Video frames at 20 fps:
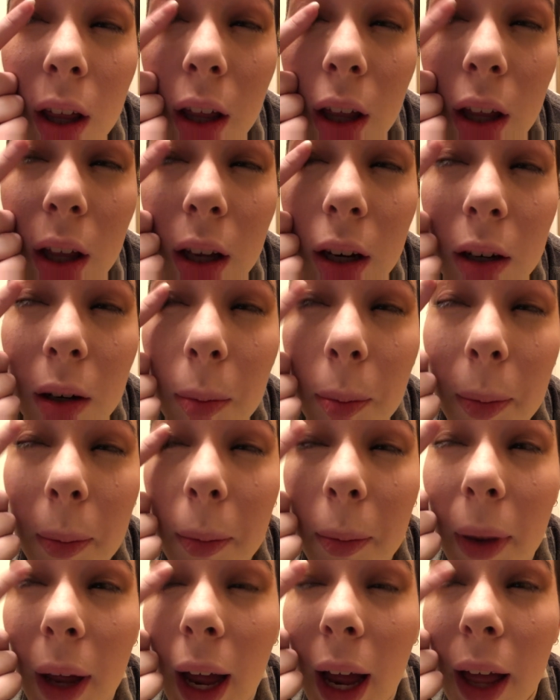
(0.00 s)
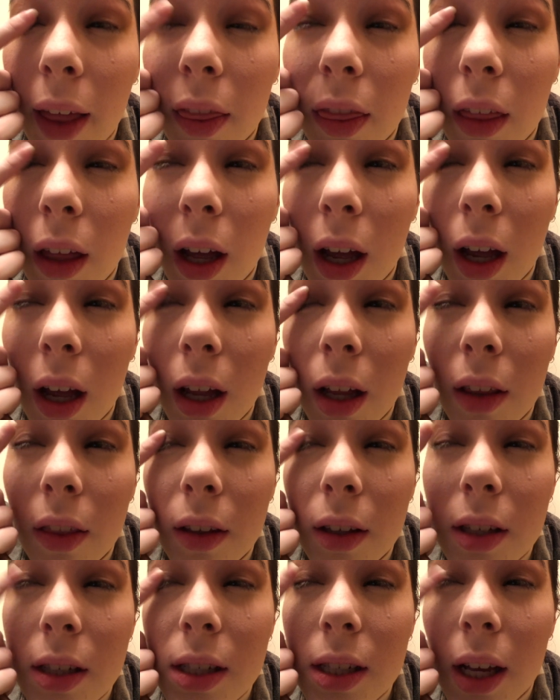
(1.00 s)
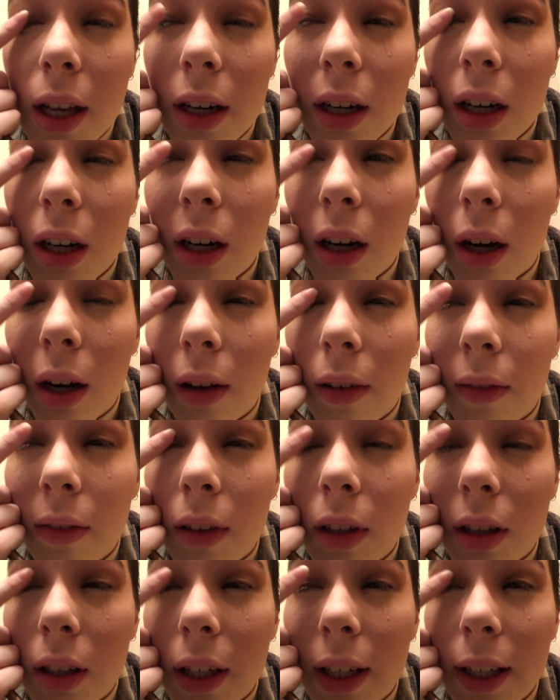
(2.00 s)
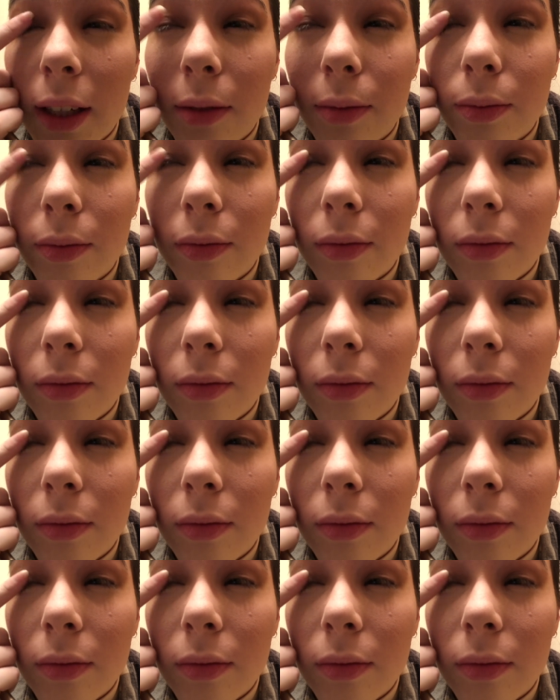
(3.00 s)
and pat that in the center of the lid.